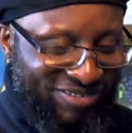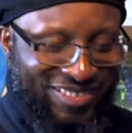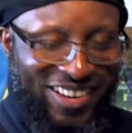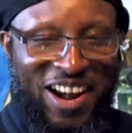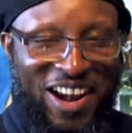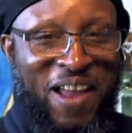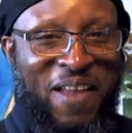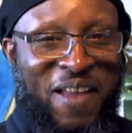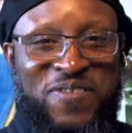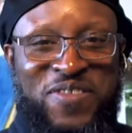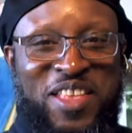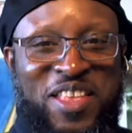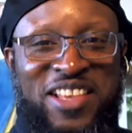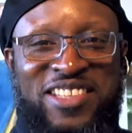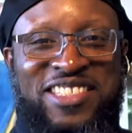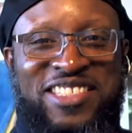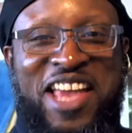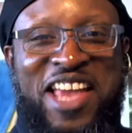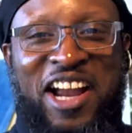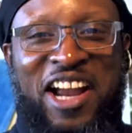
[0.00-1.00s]
All right?
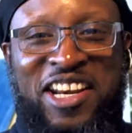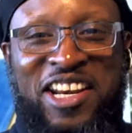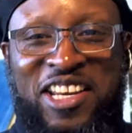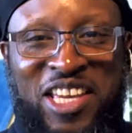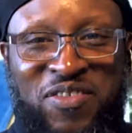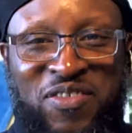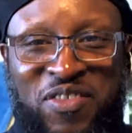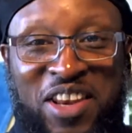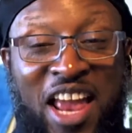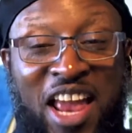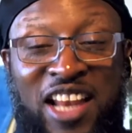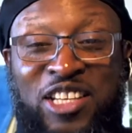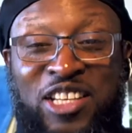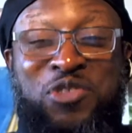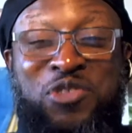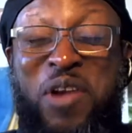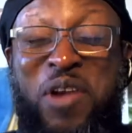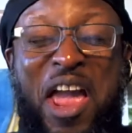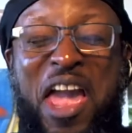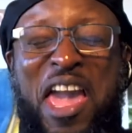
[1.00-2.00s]
It's not going to give you that
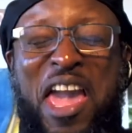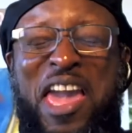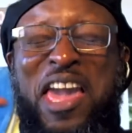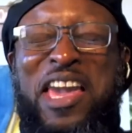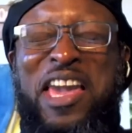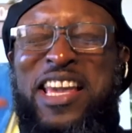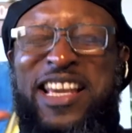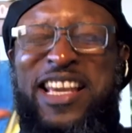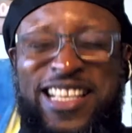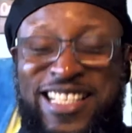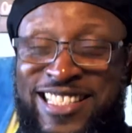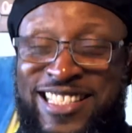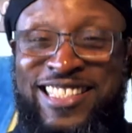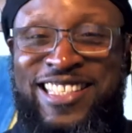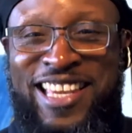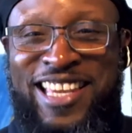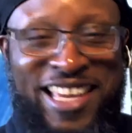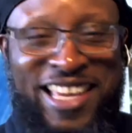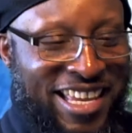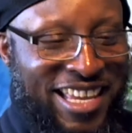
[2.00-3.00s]

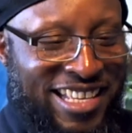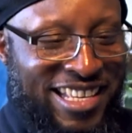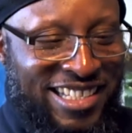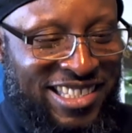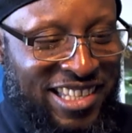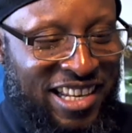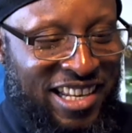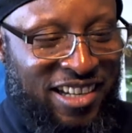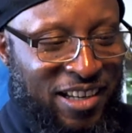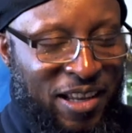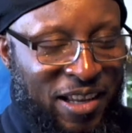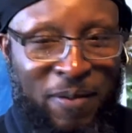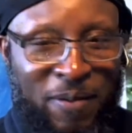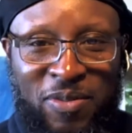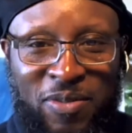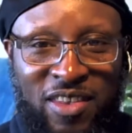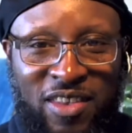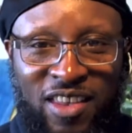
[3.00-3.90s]
crazy acidity,